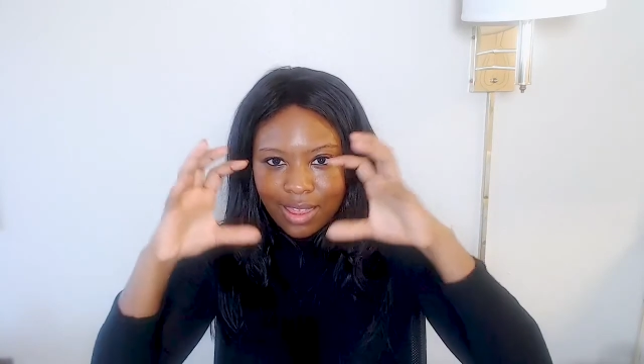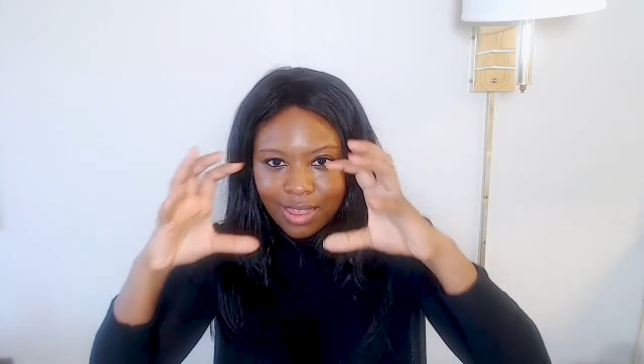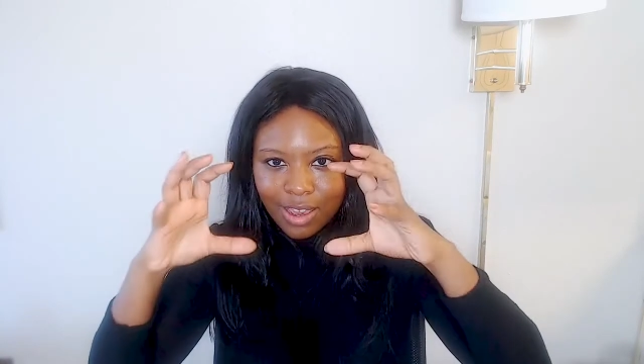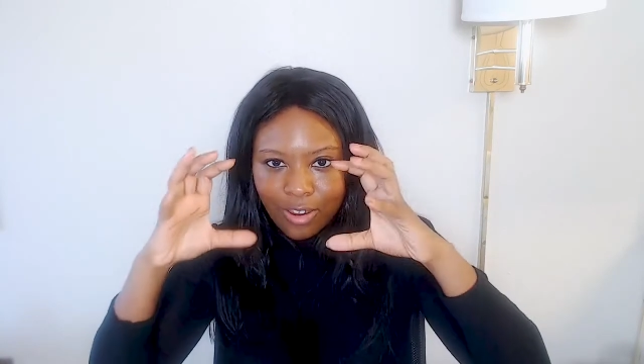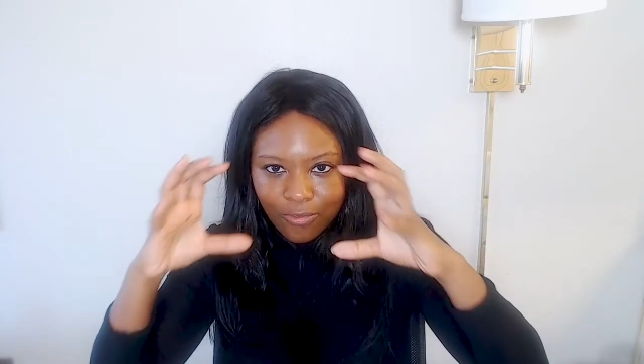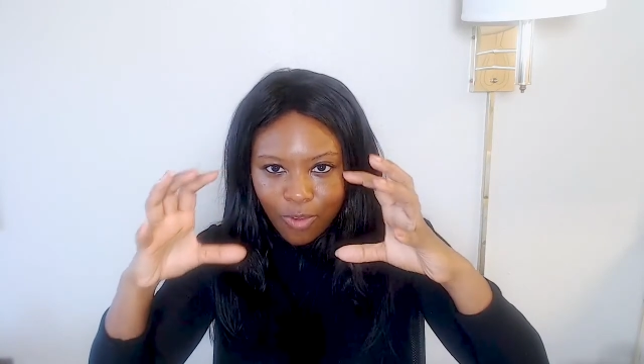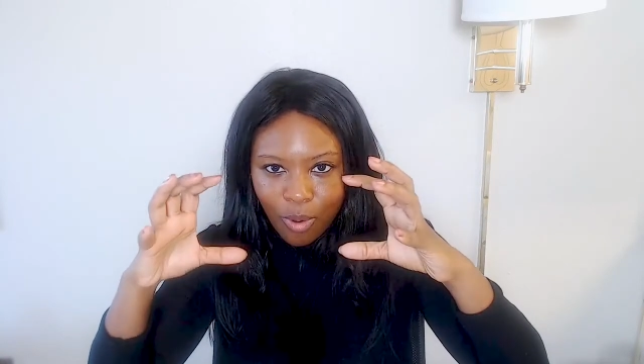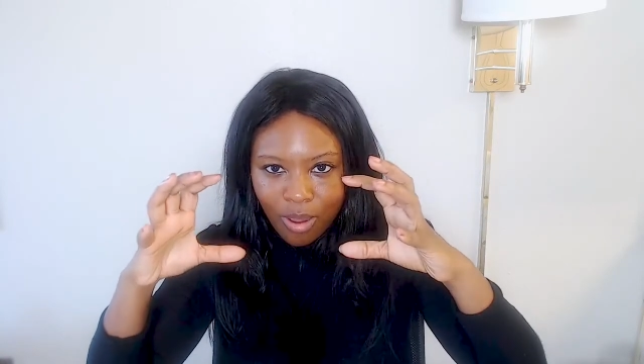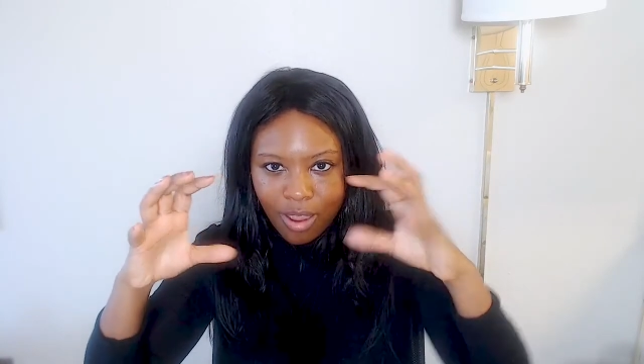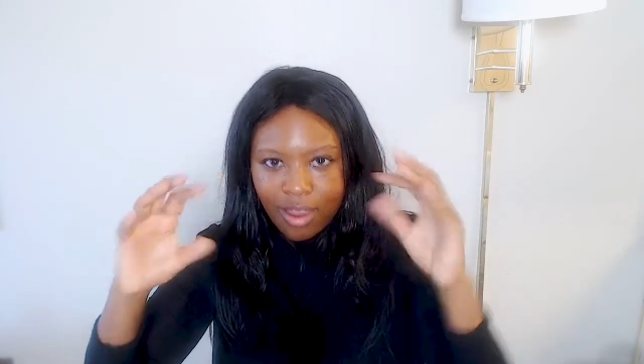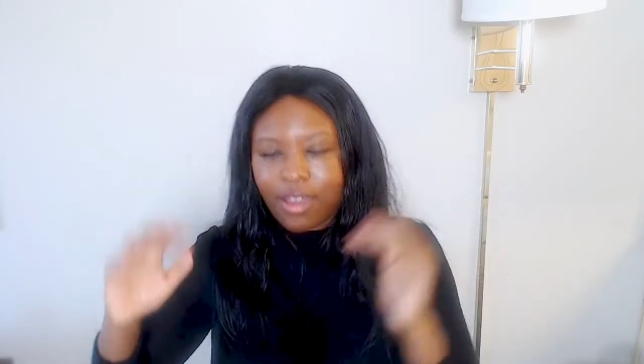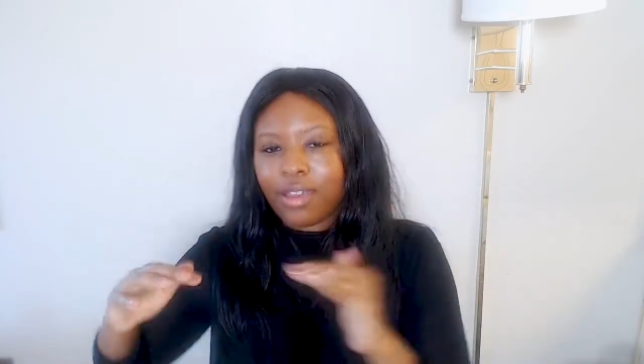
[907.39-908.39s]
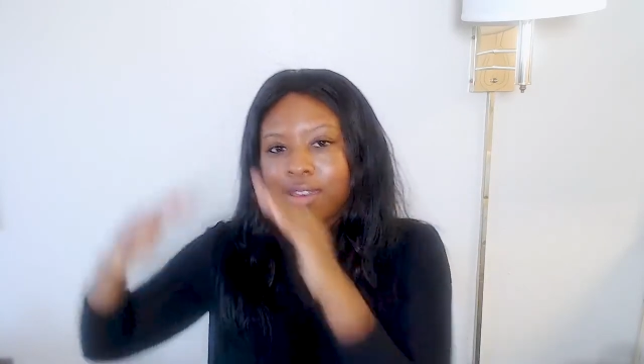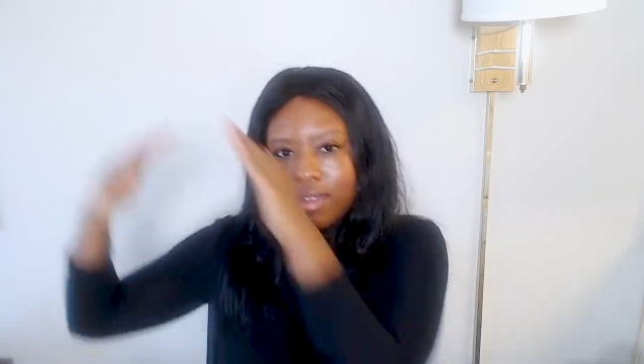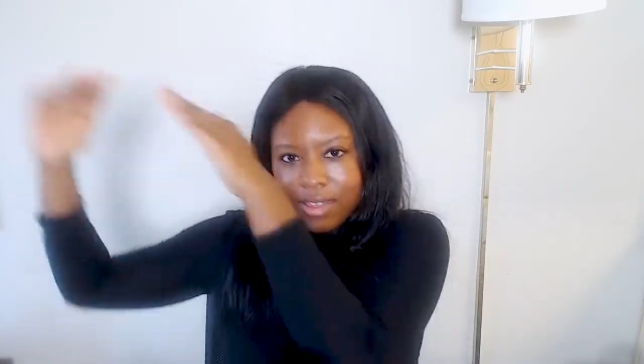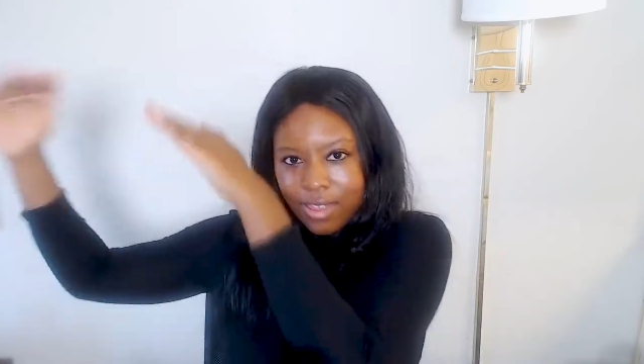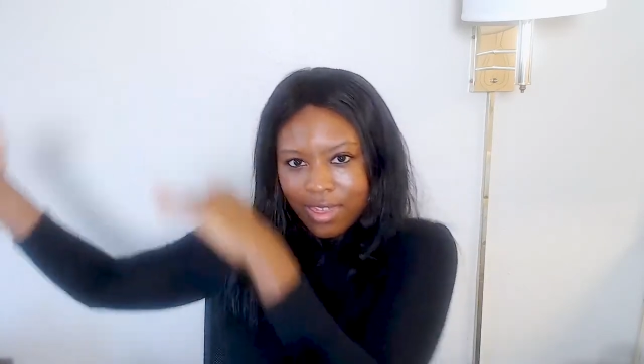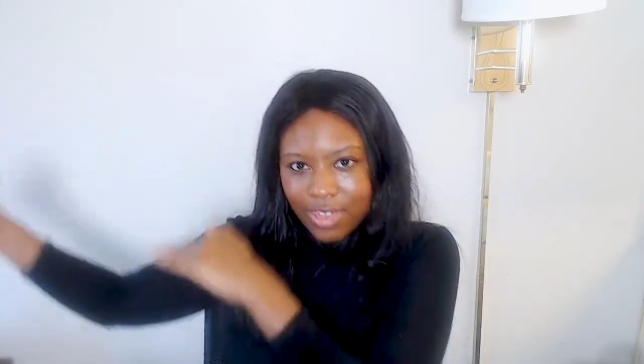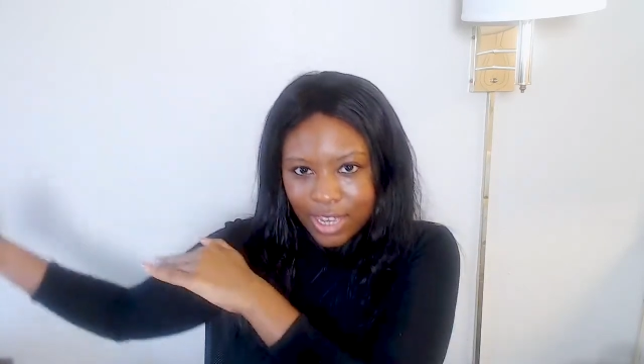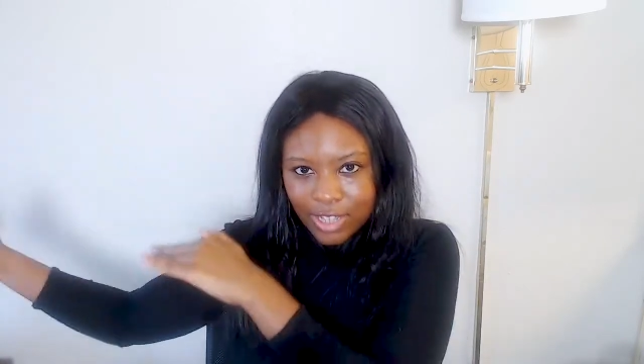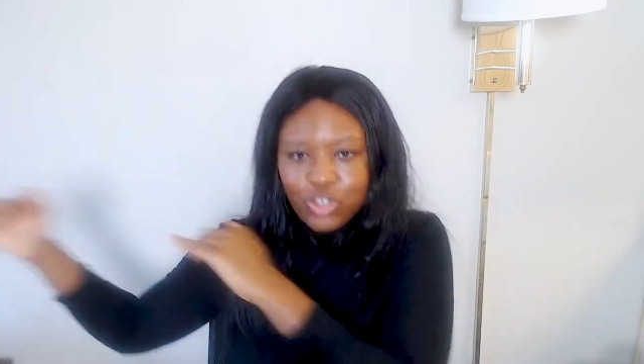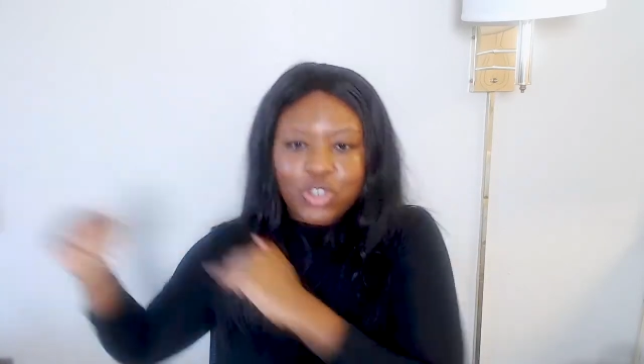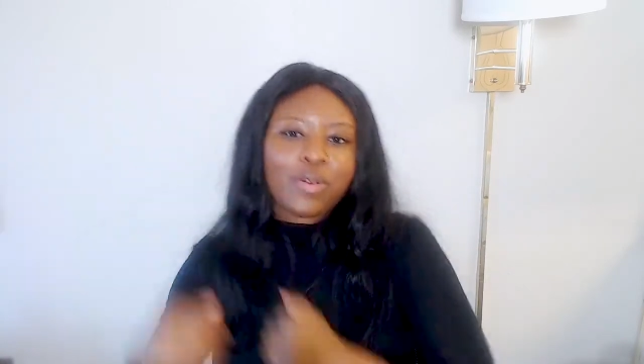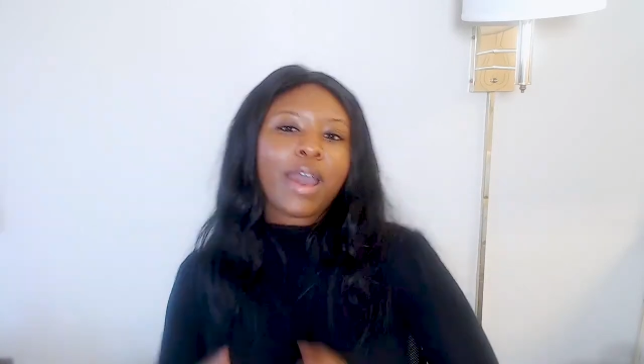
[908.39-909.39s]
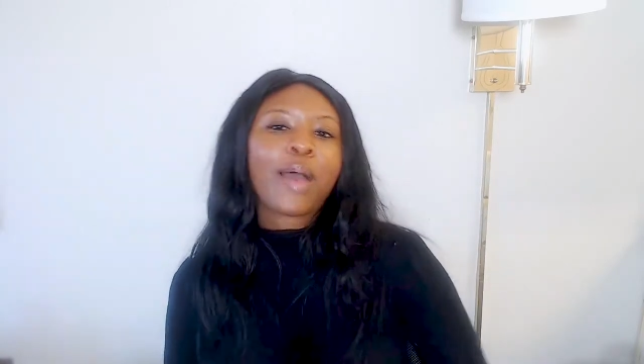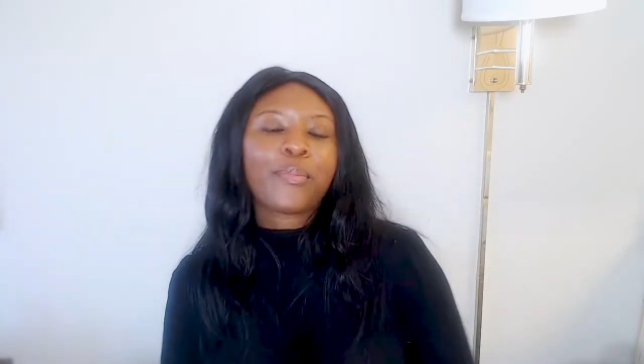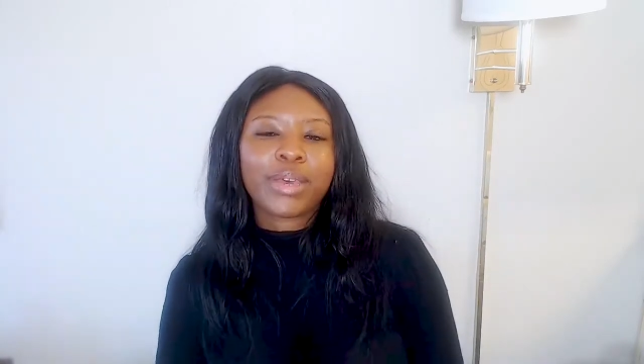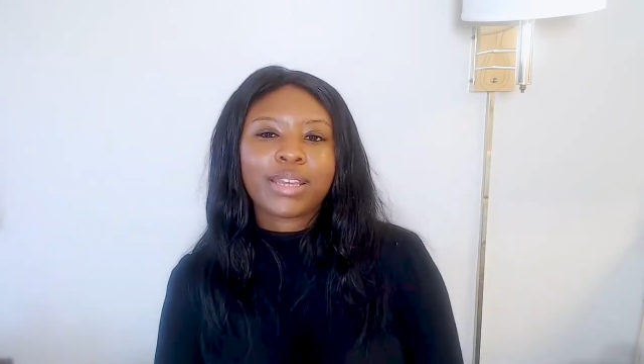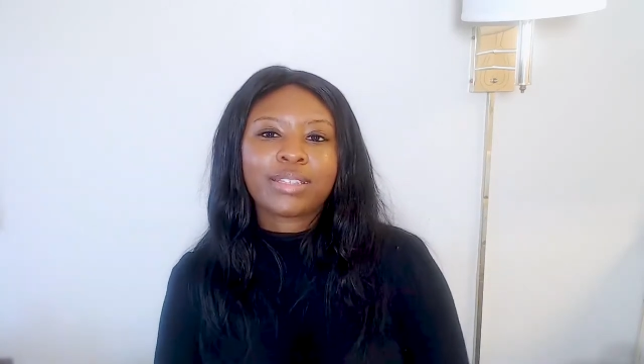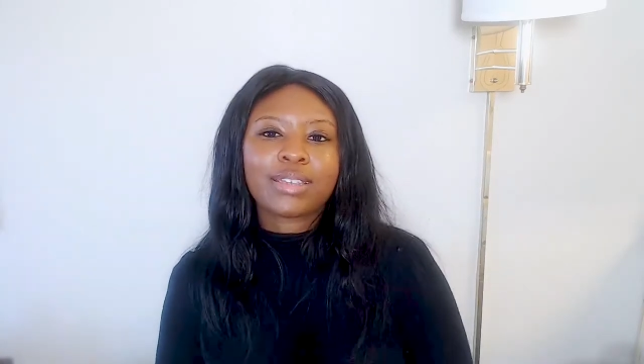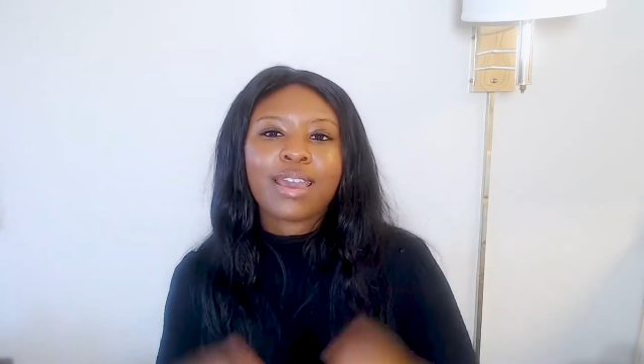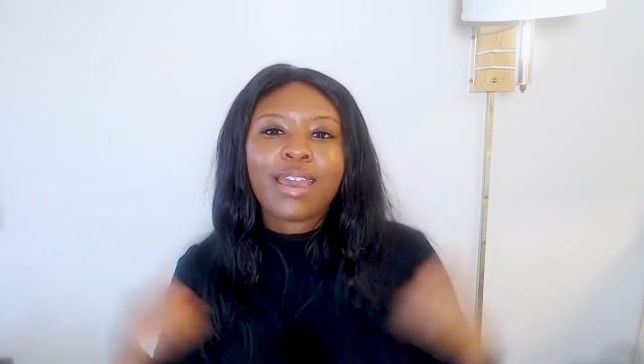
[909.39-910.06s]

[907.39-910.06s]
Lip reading: therefore thing 2 happened.